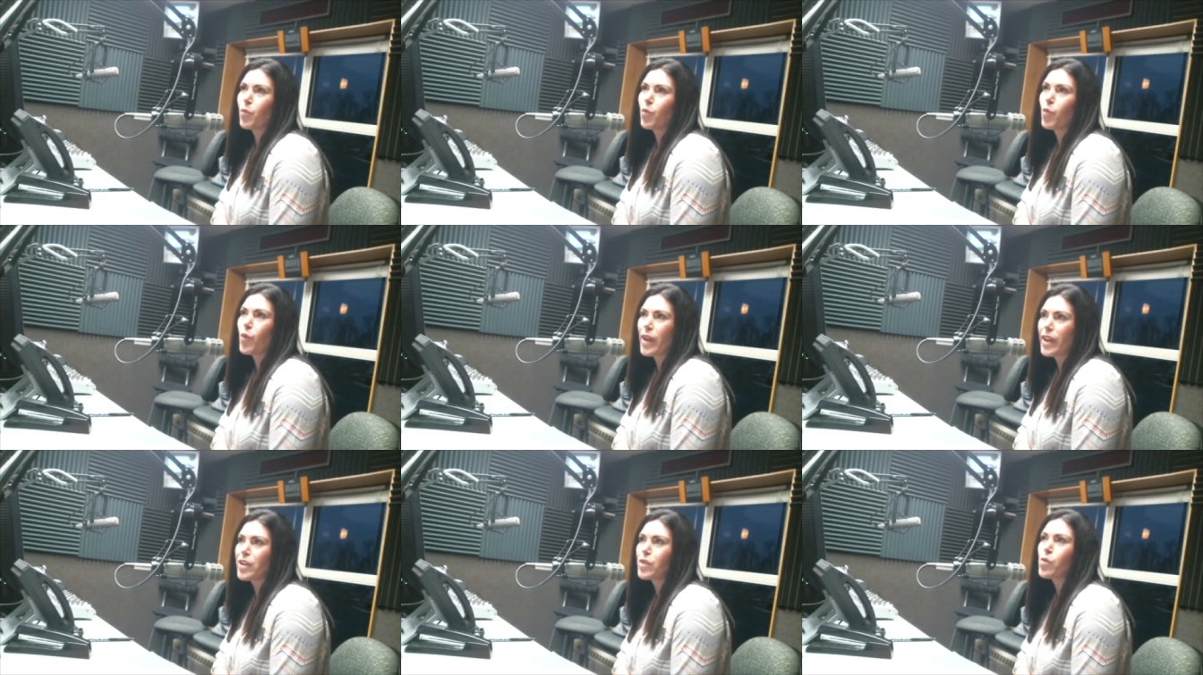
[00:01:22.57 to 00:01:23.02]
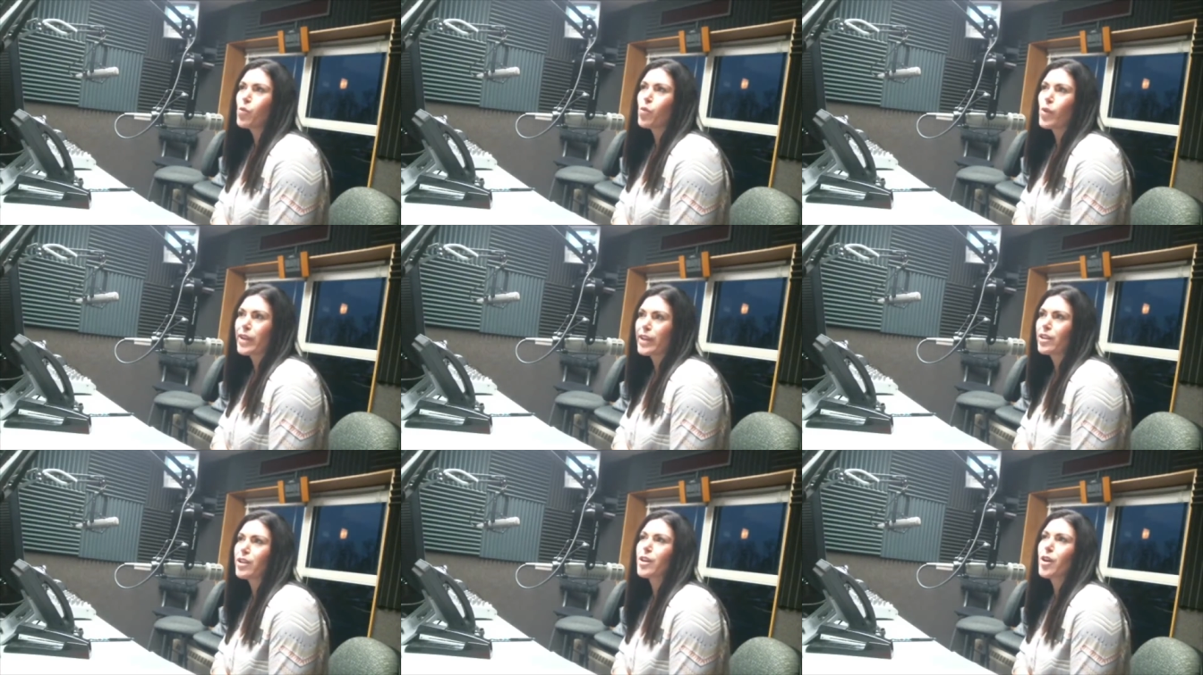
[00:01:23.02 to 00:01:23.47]
when
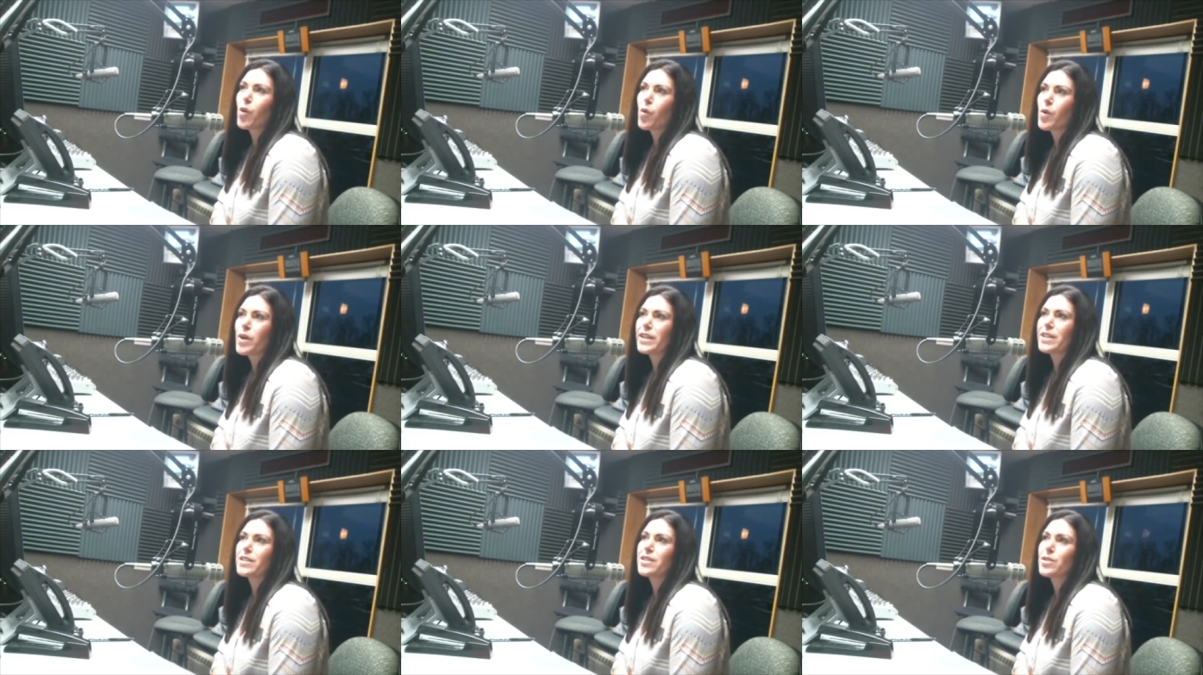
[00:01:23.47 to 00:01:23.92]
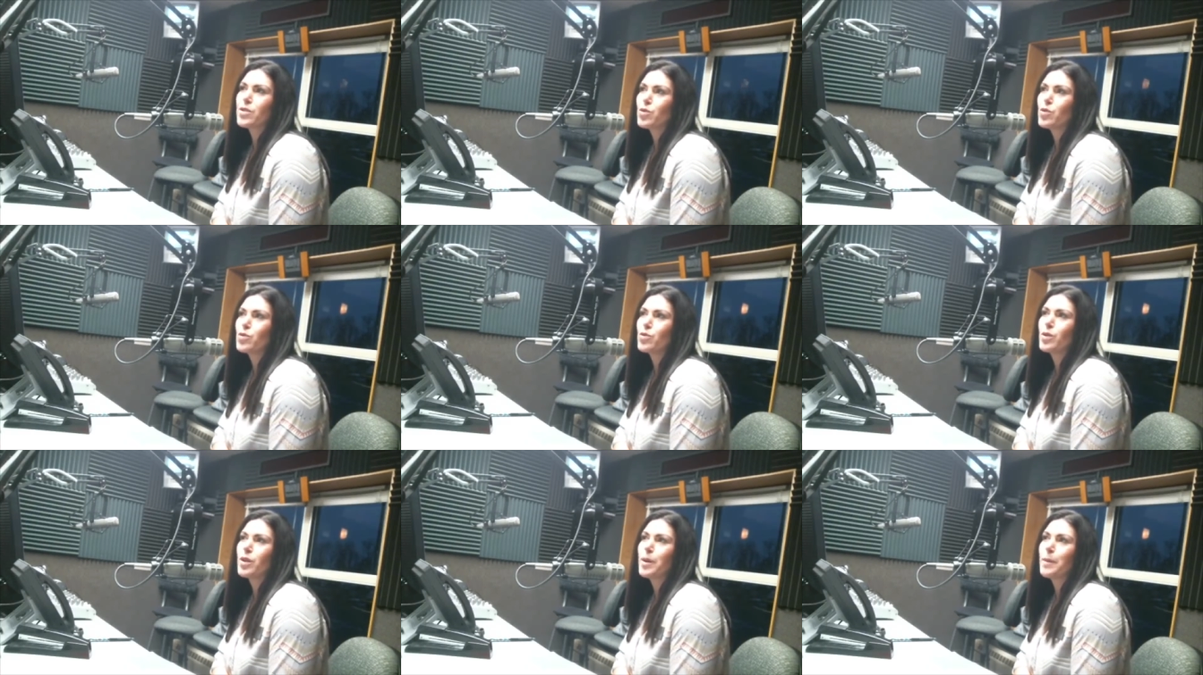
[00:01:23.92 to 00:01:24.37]
we are going
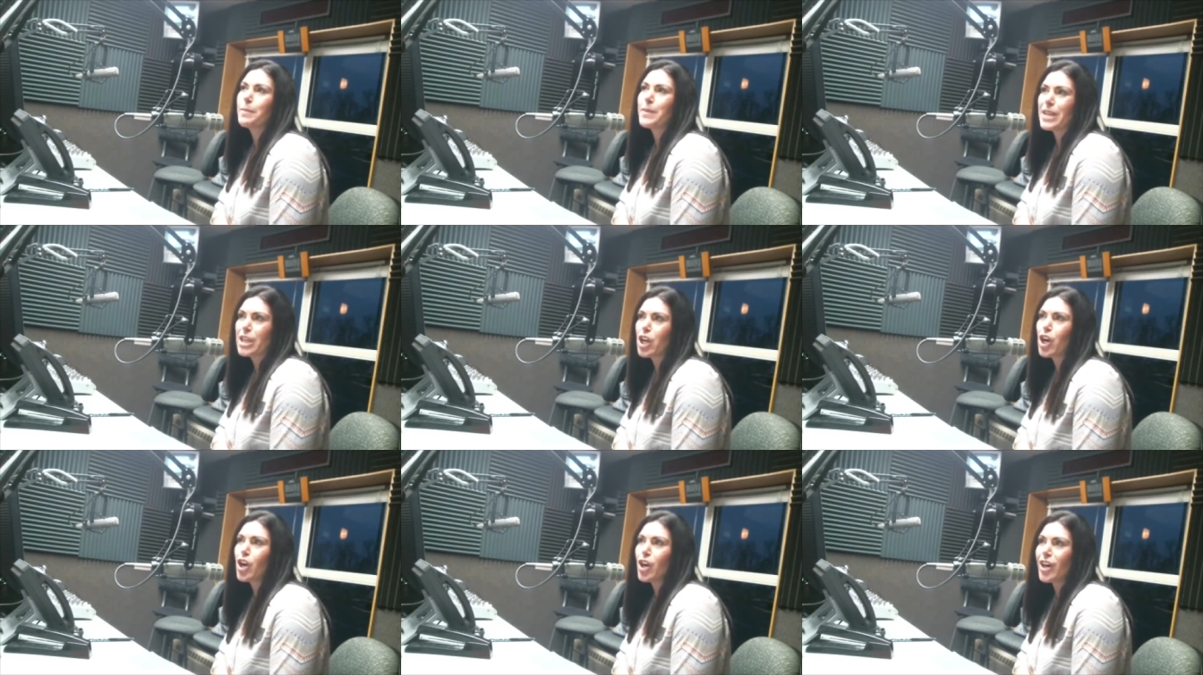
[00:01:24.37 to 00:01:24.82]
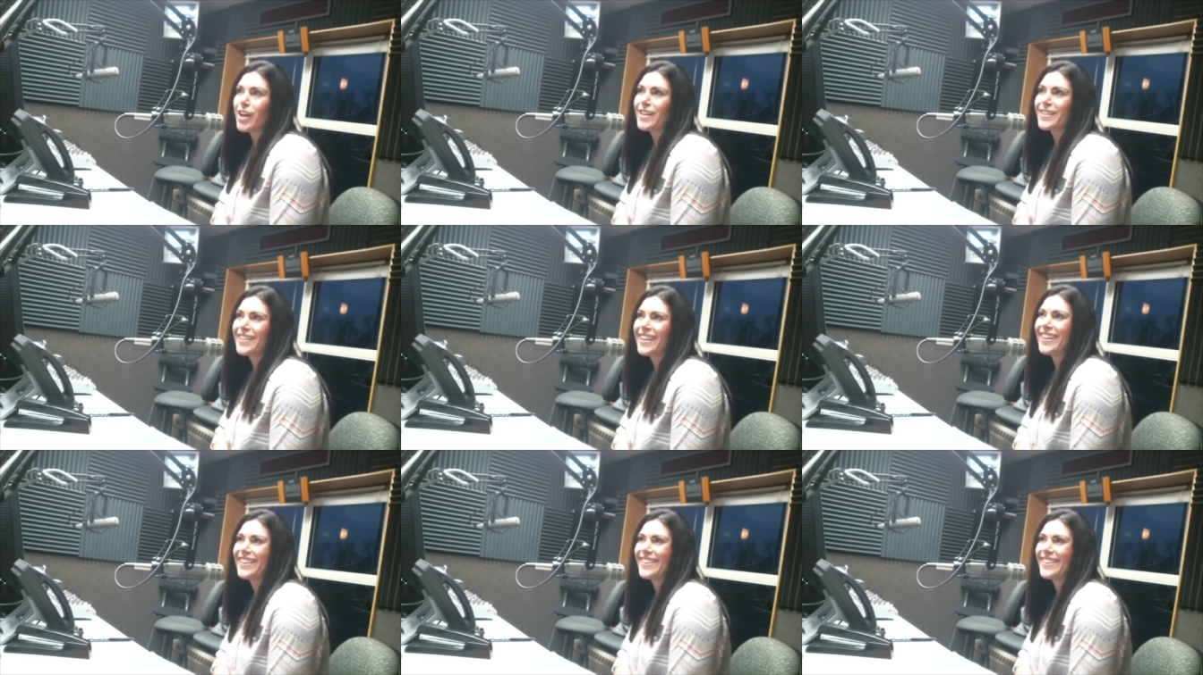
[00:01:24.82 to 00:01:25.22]
to be gone.